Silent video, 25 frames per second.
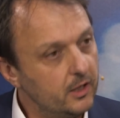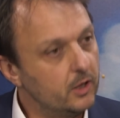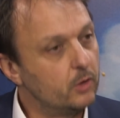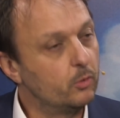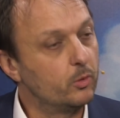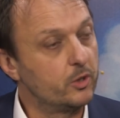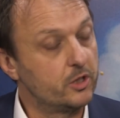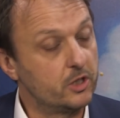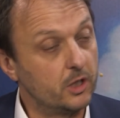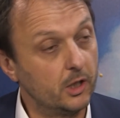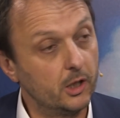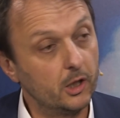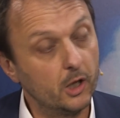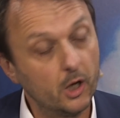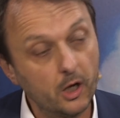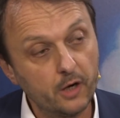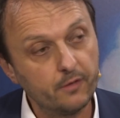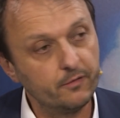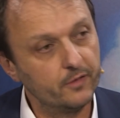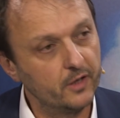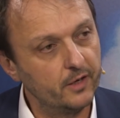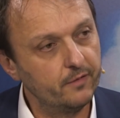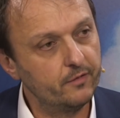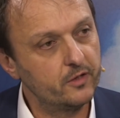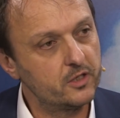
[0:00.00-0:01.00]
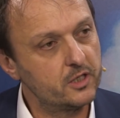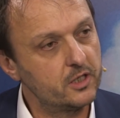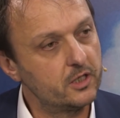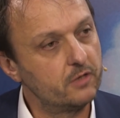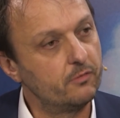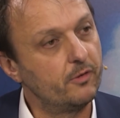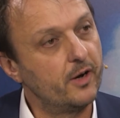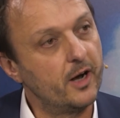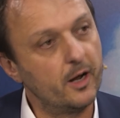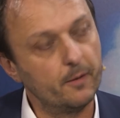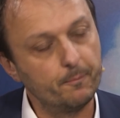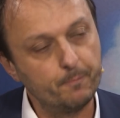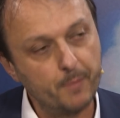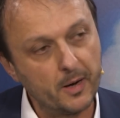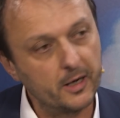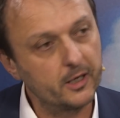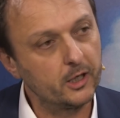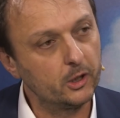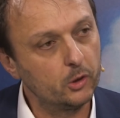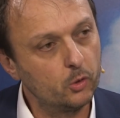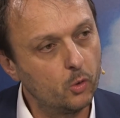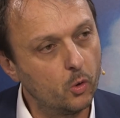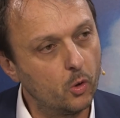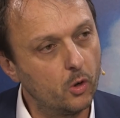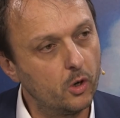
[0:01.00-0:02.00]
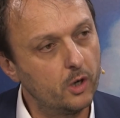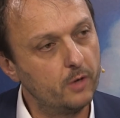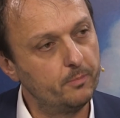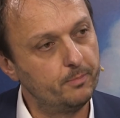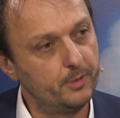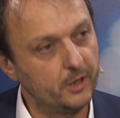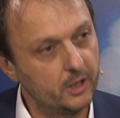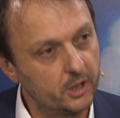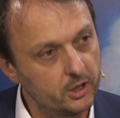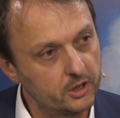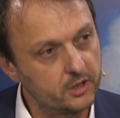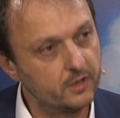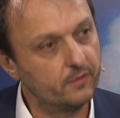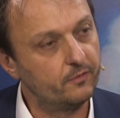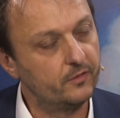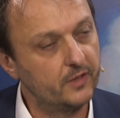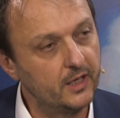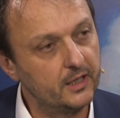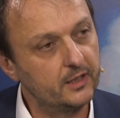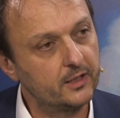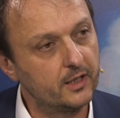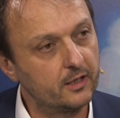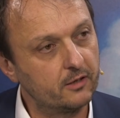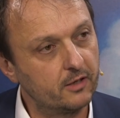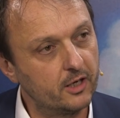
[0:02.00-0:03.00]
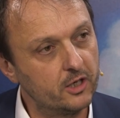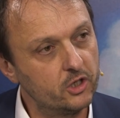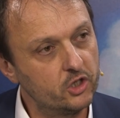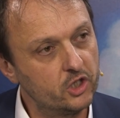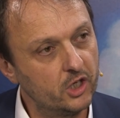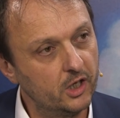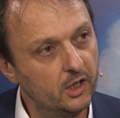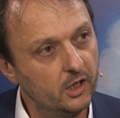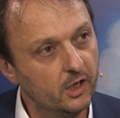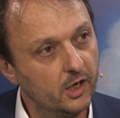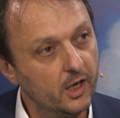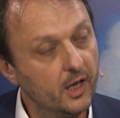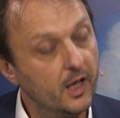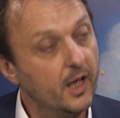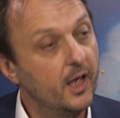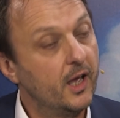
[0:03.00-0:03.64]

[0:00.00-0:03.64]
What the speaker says: it was a lot of nervousness around packet core because of data crunching,